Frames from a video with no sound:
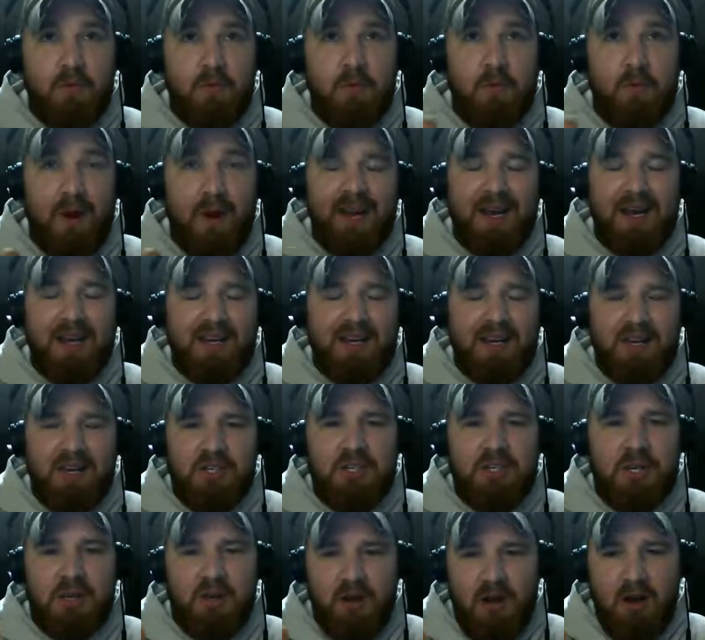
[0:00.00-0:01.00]

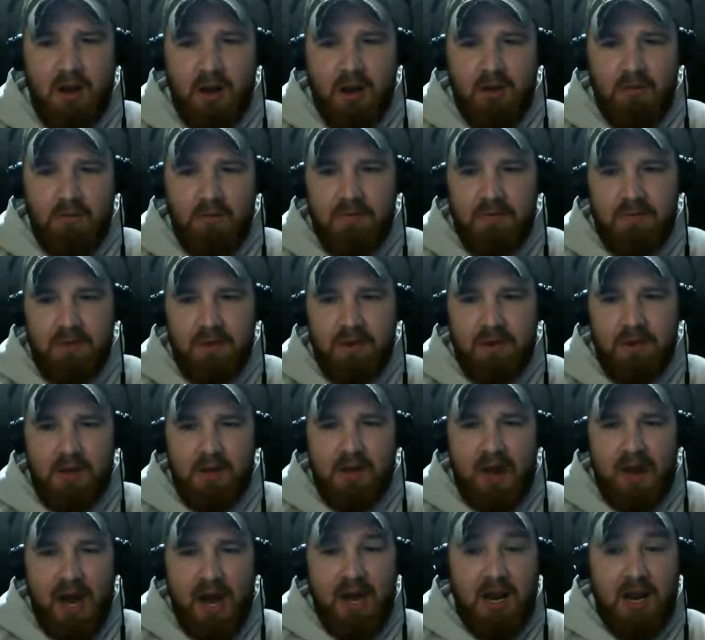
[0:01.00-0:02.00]
recognition of
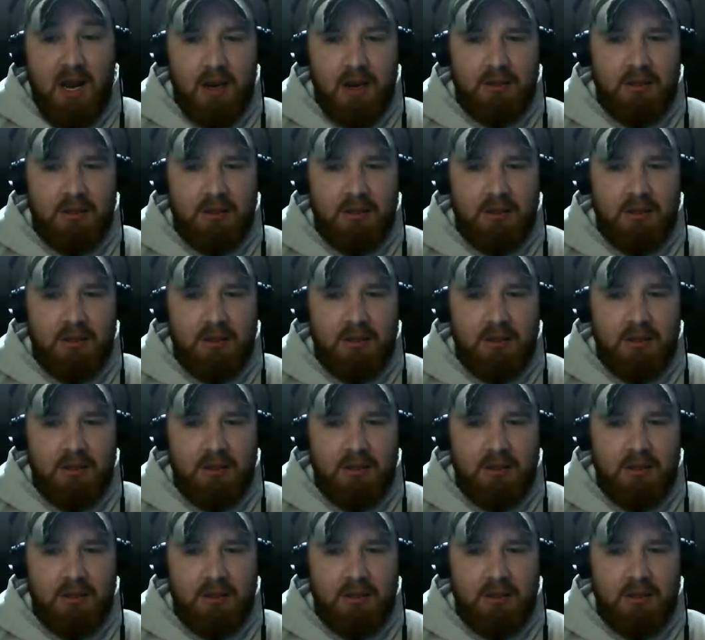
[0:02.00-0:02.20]
any